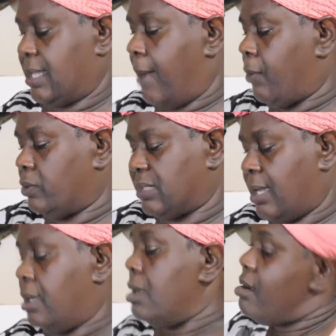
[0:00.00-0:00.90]
amount
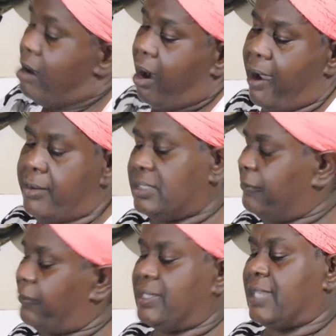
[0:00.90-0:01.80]
of, or
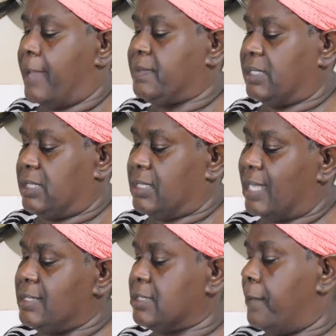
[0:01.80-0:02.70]
different types of things.
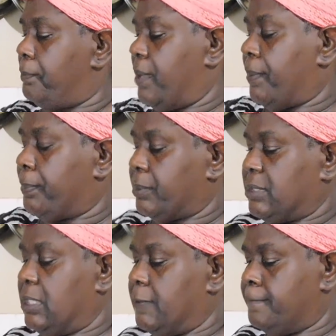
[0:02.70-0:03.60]
I see some people put
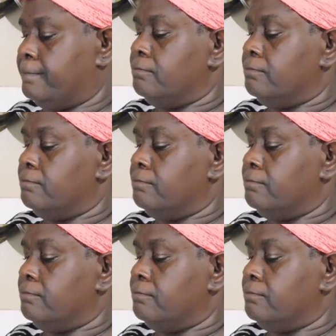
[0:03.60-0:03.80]
in